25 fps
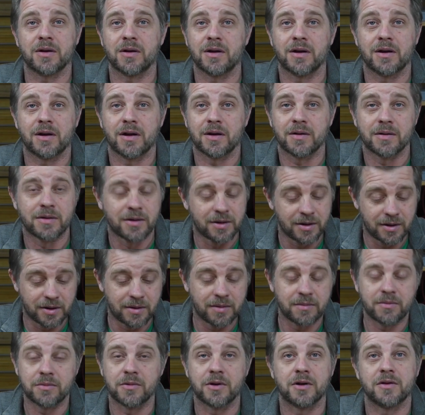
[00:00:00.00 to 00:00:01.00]
I don't know. I'm
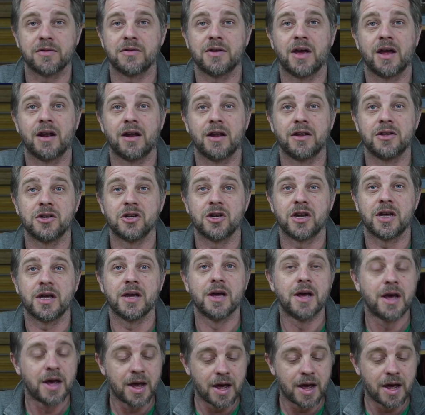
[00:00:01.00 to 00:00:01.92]
not a sound engineer.